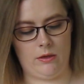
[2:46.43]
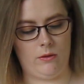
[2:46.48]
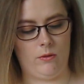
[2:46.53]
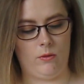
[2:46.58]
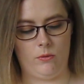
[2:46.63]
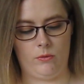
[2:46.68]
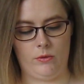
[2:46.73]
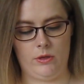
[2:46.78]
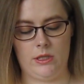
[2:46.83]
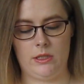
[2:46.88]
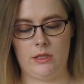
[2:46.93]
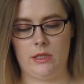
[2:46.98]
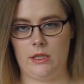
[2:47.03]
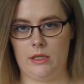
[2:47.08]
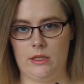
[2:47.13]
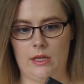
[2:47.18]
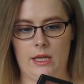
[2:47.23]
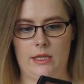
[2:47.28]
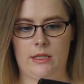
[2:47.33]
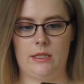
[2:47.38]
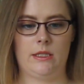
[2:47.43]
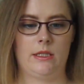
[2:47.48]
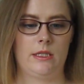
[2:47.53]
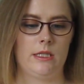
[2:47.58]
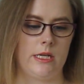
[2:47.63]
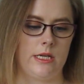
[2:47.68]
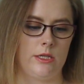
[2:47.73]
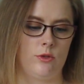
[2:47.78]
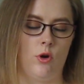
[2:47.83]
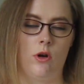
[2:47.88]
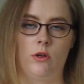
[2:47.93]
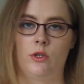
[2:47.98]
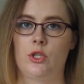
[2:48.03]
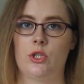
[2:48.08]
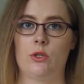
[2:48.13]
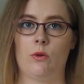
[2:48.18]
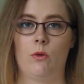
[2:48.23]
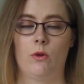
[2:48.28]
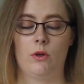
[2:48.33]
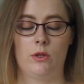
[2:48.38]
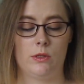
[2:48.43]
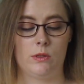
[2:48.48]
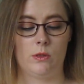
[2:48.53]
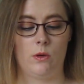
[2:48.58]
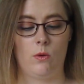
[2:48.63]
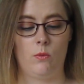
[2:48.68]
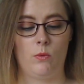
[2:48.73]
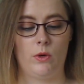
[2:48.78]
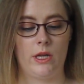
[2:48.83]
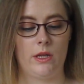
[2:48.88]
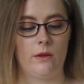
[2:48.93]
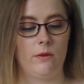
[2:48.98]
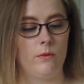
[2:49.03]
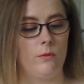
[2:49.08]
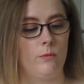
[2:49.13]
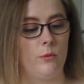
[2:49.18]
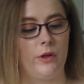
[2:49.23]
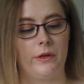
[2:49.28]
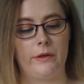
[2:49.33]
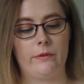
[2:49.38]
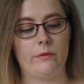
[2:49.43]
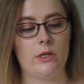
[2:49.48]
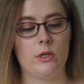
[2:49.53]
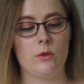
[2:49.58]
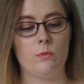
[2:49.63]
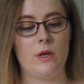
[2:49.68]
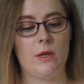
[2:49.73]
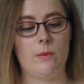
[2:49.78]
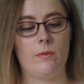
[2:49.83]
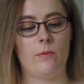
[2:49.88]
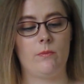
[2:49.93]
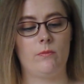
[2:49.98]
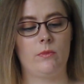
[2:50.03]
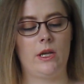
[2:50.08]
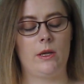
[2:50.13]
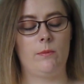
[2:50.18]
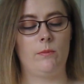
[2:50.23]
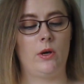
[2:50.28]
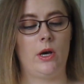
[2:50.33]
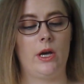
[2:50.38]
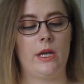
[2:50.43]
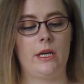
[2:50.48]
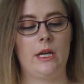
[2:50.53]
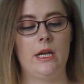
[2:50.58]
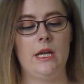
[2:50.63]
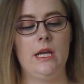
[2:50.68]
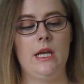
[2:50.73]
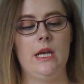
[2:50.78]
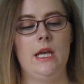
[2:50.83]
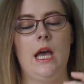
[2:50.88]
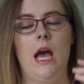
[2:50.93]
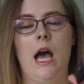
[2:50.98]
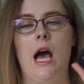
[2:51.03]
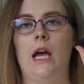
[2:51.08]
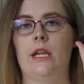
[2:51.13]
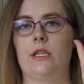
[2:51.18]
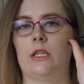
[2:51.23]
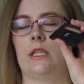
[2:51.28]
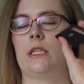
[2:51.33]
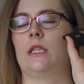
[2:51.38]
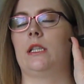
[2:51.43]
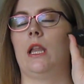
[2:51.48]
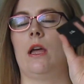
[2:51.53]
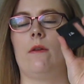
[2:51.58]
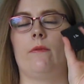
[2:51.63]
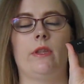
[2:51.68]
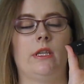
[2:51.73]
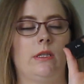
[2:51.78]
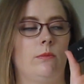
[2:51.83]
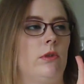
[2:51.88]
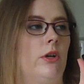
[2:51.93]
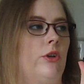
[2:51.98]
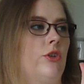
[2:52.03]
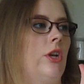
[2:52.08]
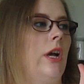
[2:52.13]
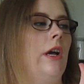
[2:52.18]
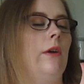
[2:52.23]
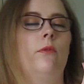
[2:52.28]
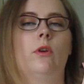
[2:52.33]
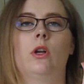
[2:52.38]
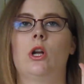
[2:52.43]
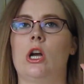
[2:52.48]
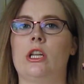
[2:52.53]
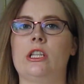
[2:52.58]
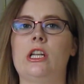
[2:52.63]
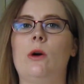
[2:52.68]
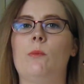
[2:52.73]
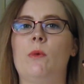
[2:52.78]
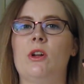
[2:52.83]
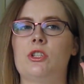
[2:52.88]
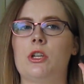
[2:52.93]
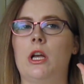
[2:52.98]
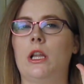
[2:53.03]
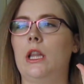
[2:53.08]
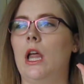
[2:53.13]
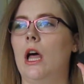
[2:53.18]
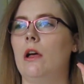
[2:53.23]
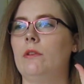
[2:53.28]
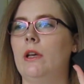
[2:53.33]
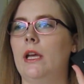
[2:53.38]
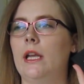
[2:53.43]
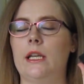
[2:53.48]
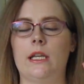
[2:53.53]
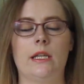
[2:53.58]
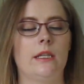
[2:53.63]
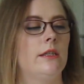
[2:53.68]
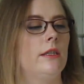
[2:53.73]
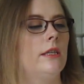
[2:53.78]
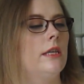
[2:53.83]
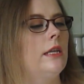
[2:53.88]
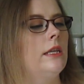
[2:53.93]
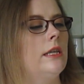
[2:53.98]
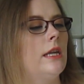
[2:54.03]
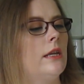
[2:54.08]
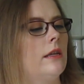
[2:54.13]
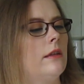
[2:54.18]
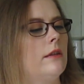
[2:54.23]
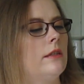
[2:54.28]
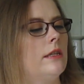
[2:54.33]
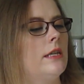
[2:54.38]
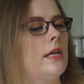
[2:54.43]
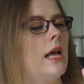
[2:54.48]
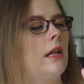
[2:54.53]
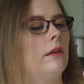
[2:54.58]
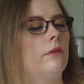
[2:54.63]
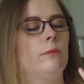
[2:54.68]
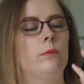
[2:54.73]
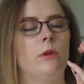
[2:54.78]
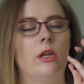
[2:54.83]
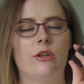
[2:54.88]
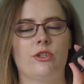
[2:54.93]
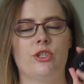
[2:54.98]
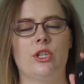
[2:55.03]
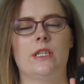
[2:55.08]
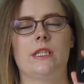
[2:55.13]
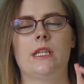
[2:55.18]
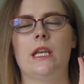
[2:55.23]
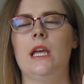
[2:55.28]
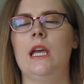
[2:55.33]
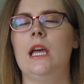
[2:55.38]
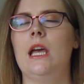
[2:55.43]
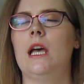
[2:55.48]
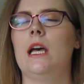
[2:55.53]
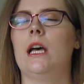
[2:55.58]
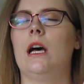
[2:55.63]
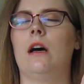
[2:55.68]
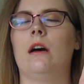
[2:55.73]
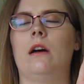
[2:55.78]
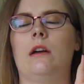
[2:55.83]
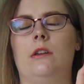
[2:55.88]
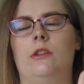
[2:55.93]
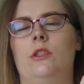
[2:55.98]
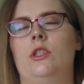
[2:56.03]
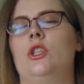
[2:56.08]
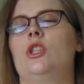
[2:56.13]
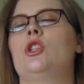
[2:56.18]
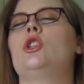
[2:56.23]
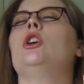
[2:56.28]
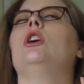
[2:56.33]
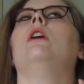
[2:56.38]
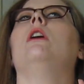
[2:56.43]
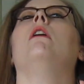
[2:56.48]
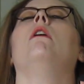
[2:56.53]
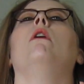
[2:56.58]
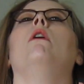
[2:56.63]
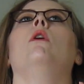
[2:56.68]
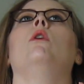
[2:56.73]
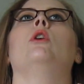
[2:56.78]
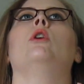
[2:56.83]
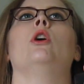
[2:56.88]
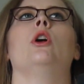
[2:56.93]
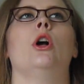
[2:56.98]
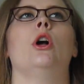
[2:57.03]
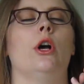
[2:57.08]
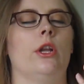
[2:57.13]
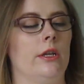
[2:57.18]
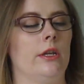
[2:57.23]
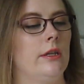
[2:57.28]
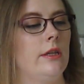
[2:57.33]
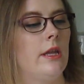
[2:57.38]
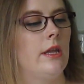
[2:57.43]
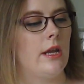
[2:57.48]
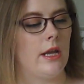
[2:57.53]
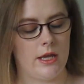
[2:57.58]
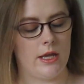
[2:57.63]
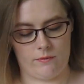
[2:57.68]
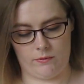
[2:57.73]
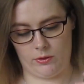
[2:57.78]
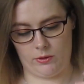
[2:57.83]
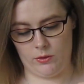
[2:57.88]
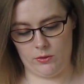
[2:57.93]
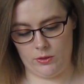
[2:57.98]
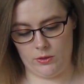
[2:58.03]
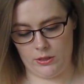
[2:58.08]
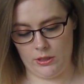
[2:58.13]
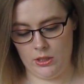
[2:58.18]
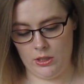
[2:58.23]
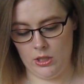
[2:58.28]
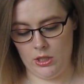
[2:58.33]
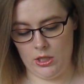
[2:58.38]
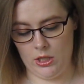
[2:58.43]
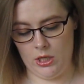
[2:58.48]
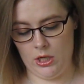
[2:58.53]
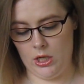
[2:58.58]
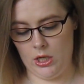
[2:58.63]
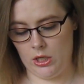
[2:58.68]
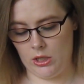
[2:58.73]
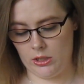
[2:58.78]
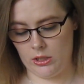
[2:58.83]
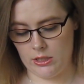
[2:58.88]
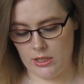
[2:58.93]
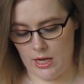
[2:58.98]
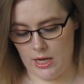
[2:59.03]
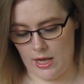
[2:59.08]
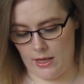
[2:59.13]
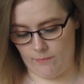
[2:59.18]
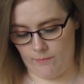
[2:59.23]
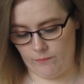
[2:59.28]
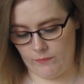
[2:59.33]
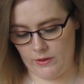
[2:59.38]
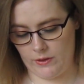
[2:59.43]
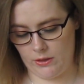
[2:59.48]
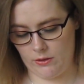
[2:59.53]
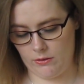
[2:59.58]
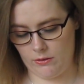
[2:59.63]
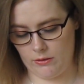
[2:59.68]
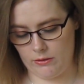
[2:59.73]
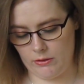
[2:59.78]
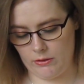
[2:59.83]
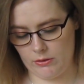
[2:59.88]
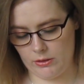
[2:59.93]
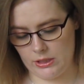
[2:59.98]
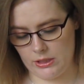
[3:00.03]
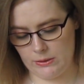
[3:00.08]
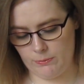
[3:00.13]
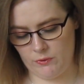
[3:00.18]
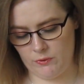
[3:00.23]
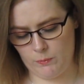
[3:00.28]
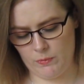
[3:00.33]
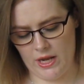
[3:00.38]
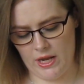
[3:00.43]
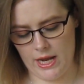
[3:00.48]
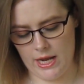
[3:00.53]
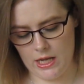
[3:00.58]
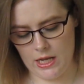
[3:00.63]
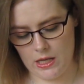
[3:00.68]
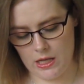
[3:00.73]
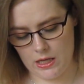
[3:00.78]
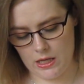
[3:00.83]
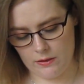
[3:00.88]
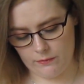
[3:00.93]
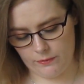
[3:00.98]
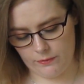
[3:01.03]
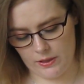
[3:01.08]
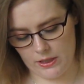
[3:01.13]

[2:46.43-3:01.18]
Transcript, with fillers: oh, in at the drugstores or whatever, wherever you may can buy it. I just love this blush. I've how much I love it. The, the e.l.f. blushes are so good. They have a good, yeah, good payoff